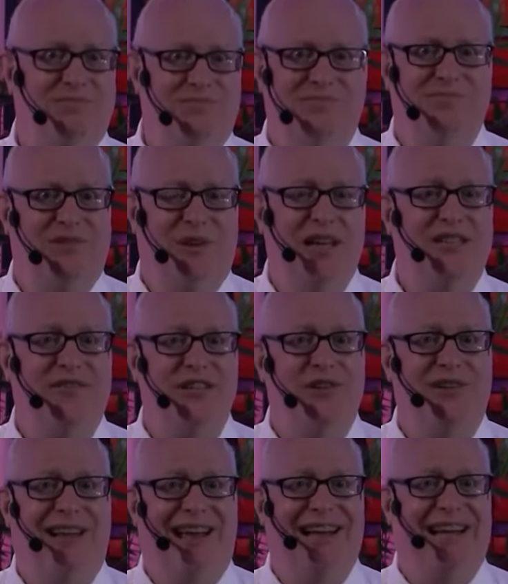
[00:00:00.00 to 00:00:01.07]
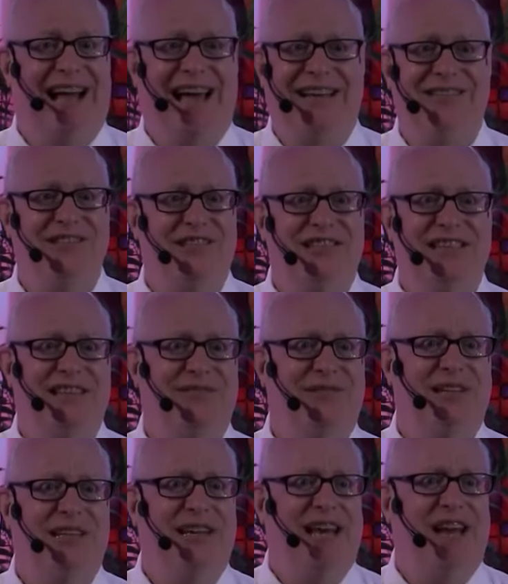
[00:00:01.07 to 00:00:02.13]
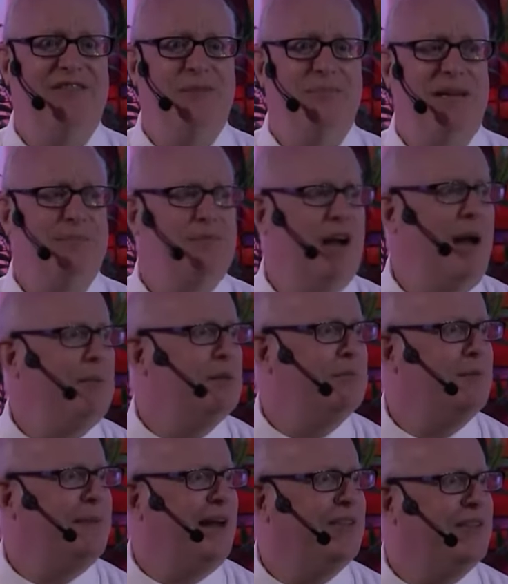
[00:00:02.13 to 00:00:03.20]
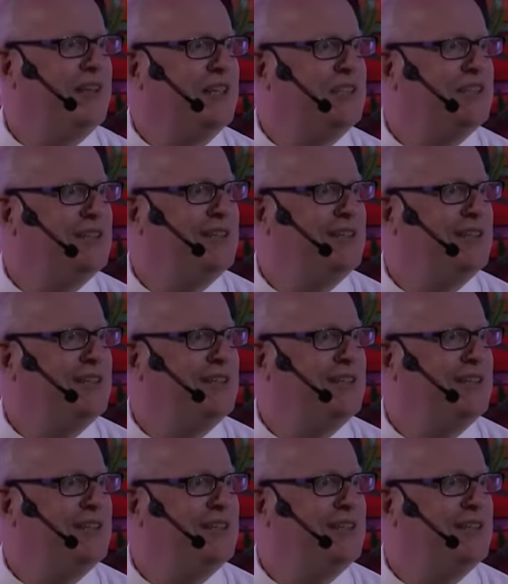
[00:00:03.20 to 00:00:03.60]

the rest of us were like, I don't see really kind of a big problem about this.